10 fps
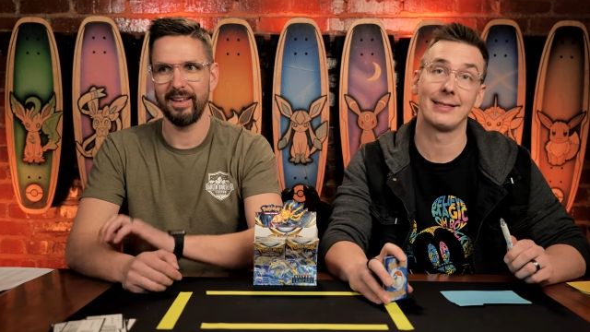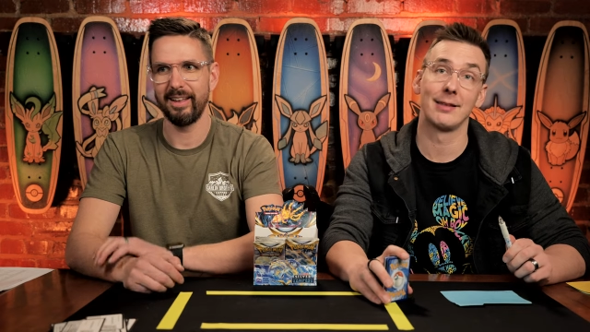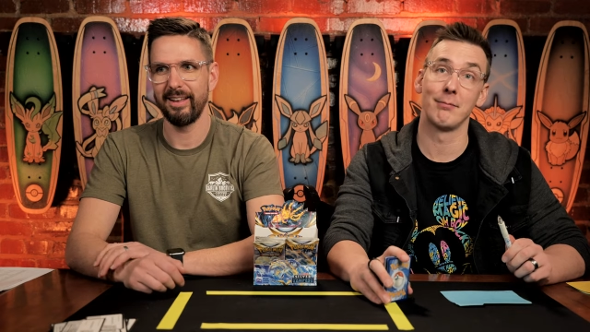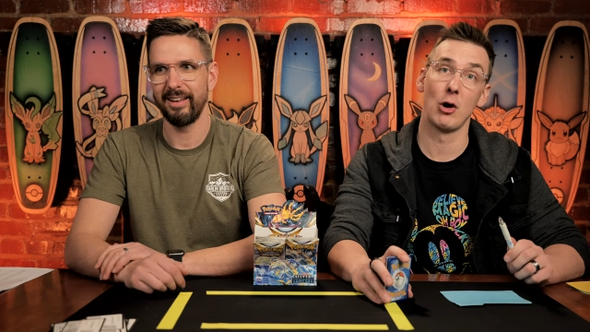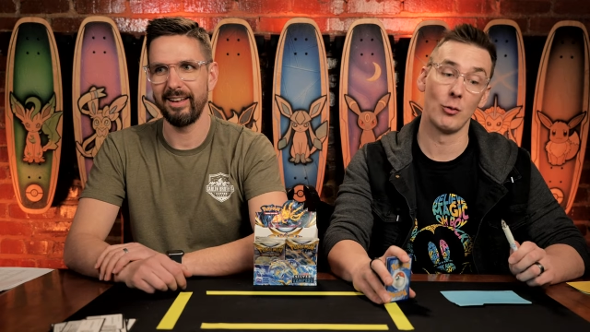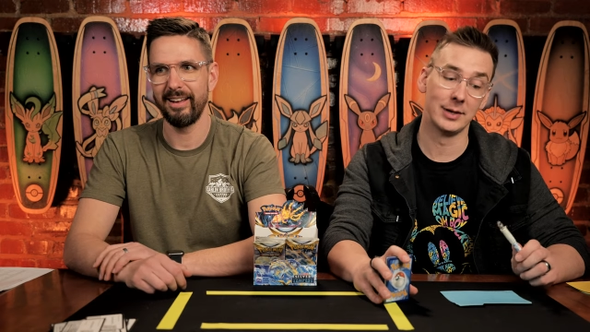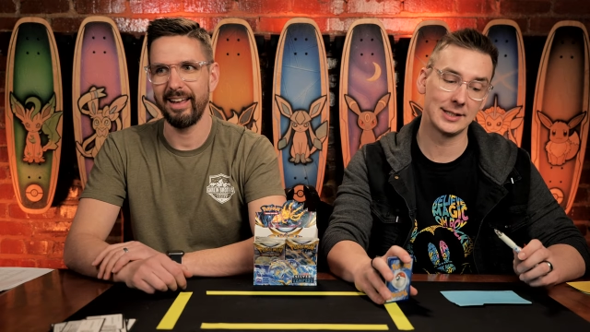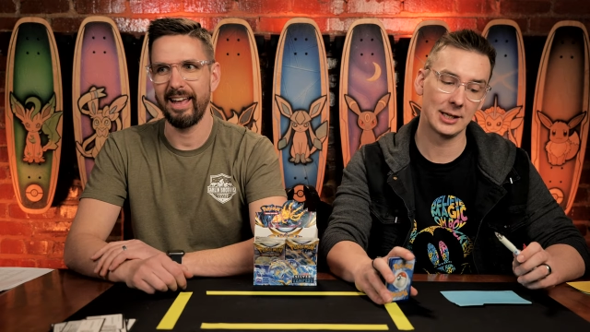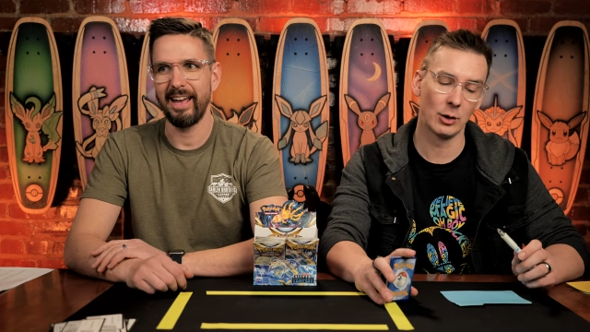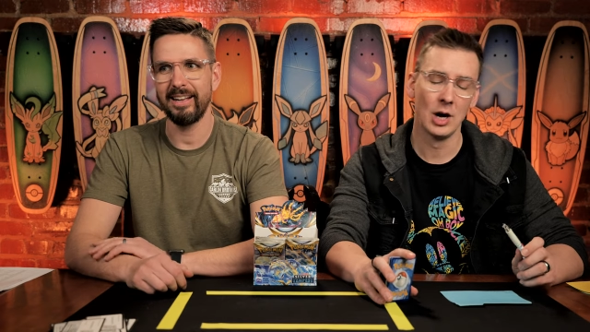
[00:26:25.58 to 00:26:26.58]
Speaker 1: at the moment.
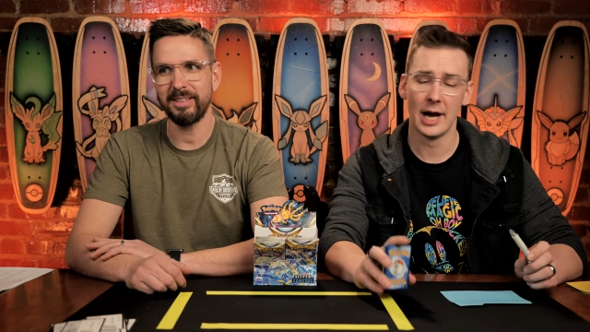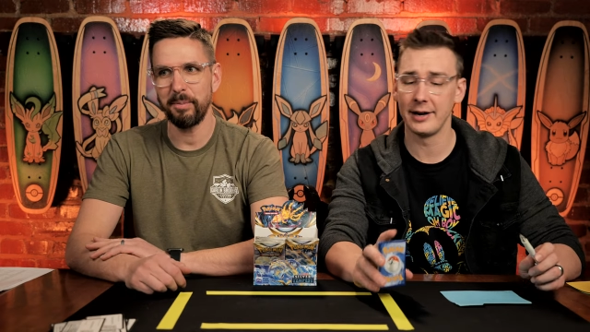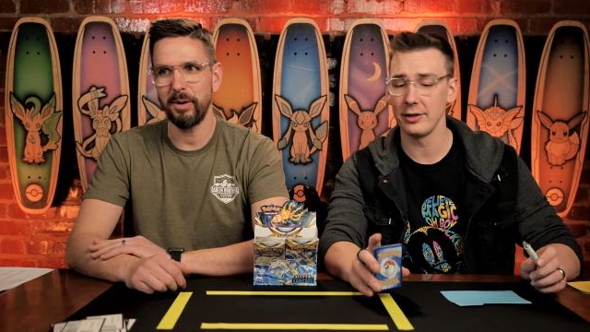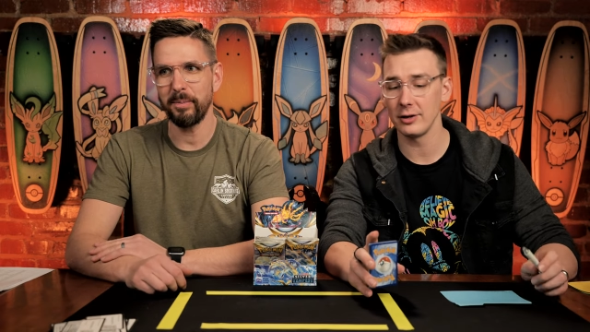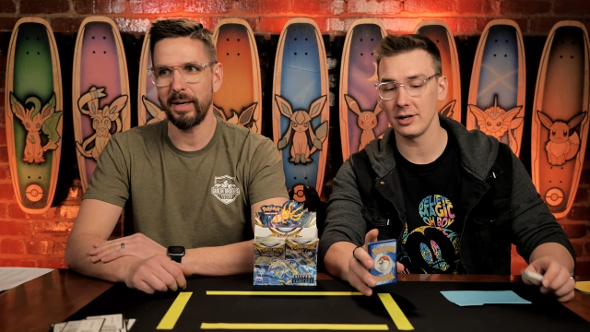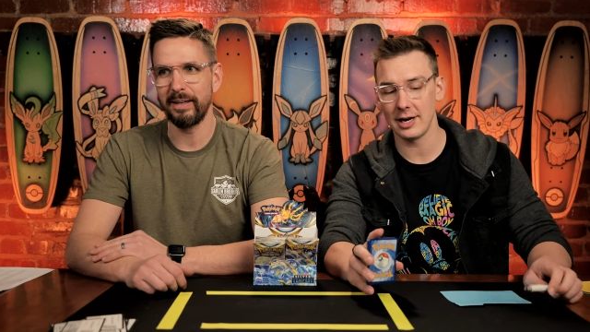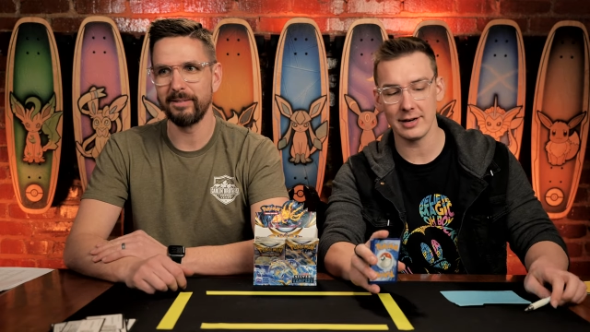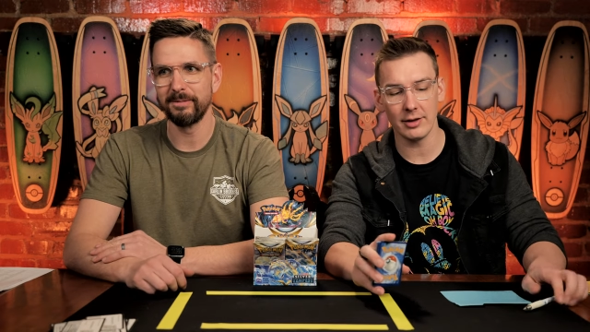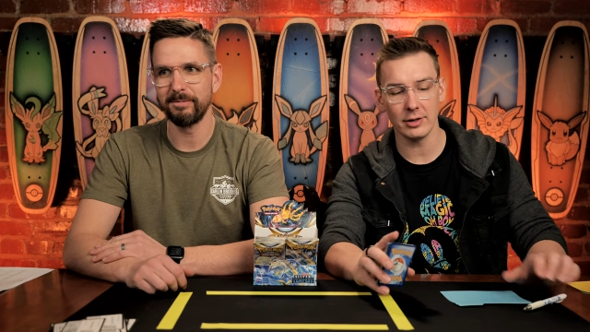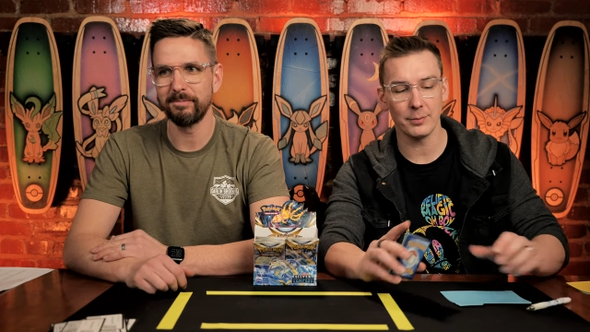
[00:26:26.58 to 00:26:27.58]
So another moment.
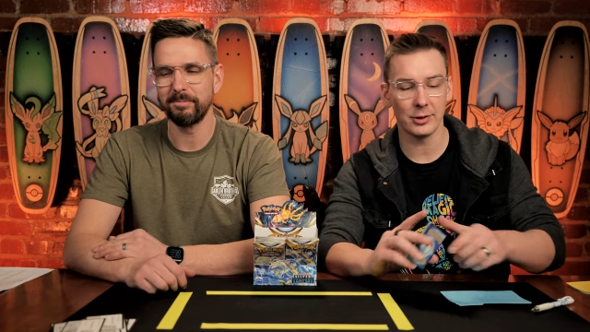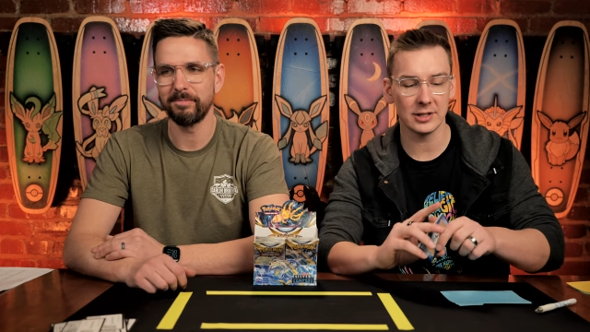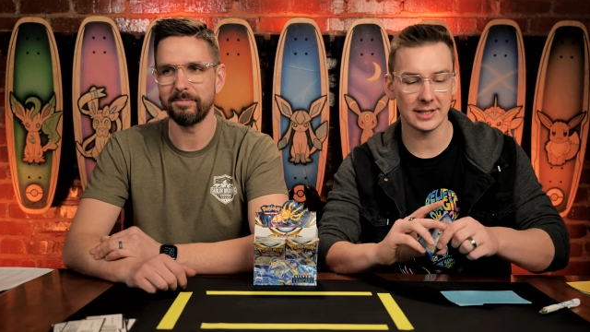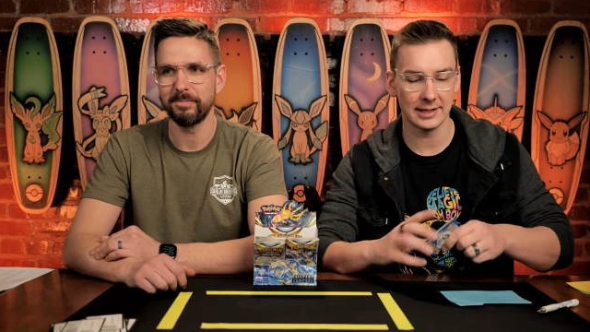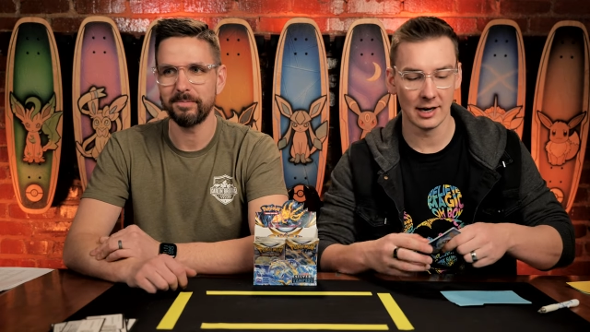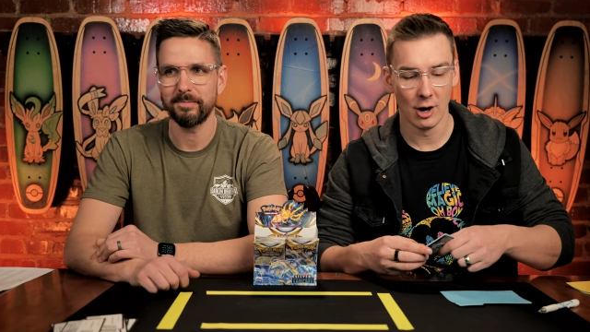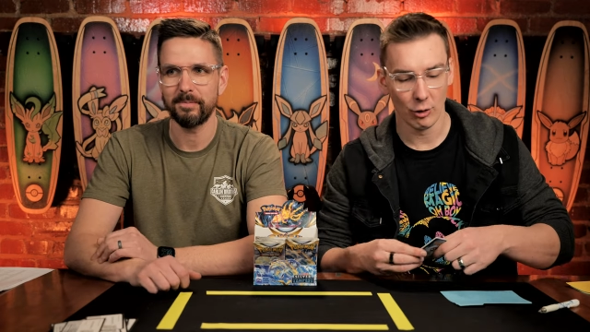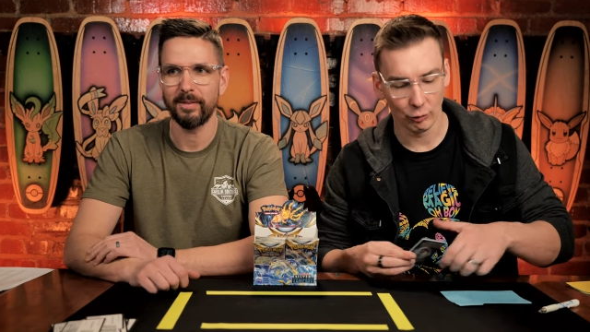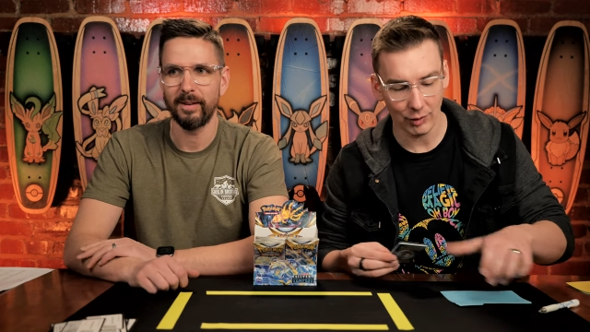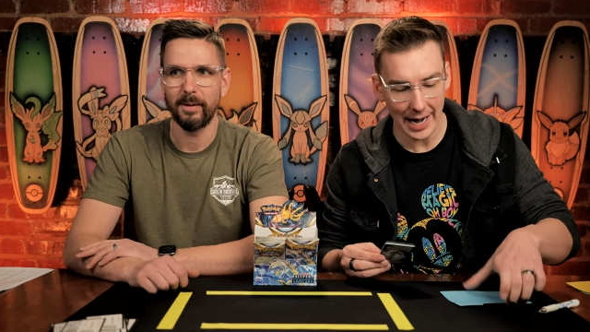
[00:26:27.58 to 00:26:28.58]
another person
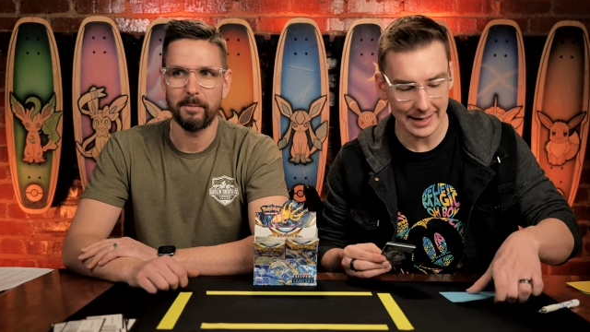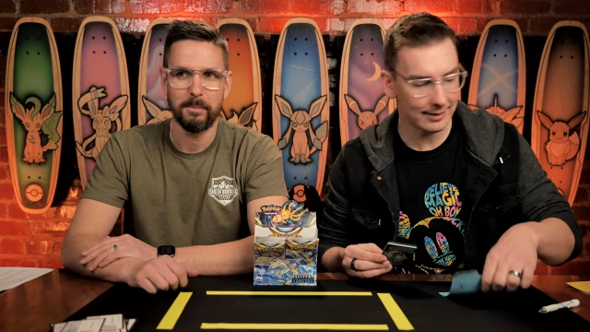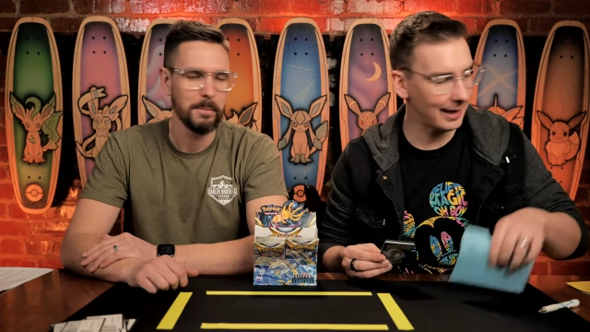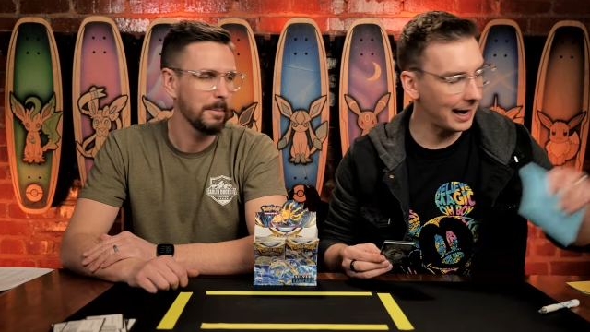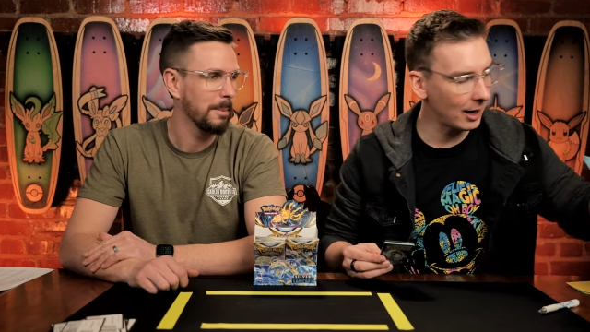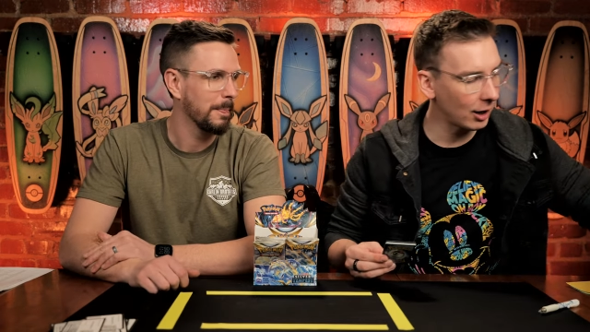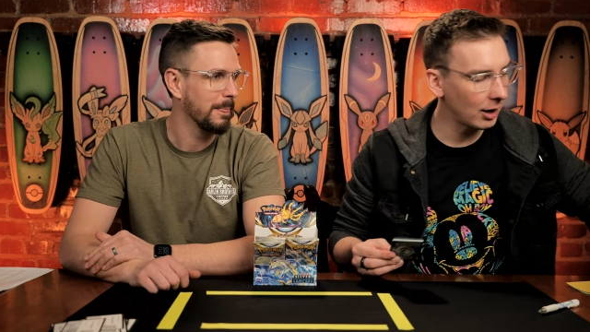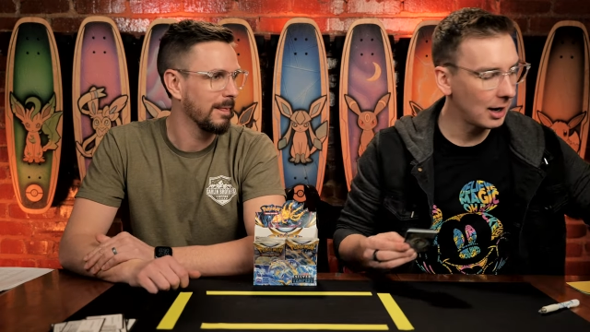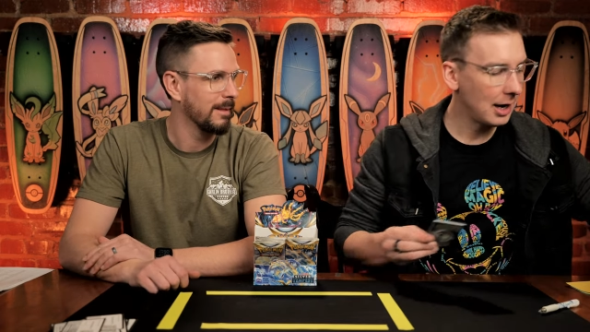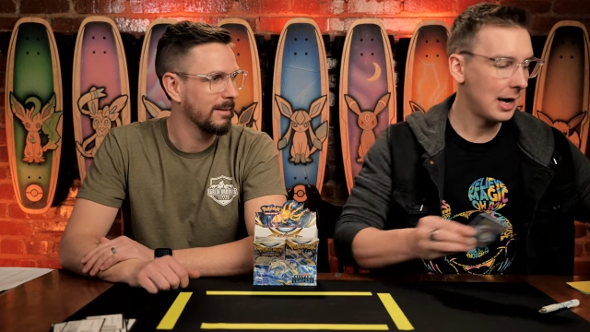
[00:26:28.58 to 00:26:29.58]
right there